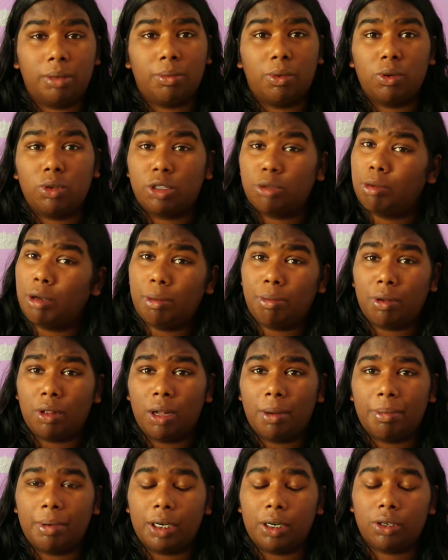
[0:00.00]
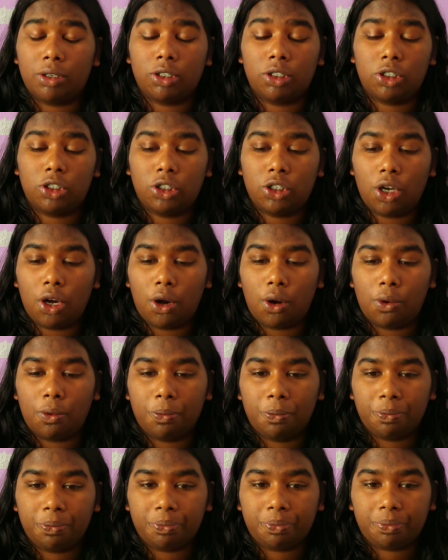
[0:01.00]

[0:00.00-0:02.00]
most people up here. So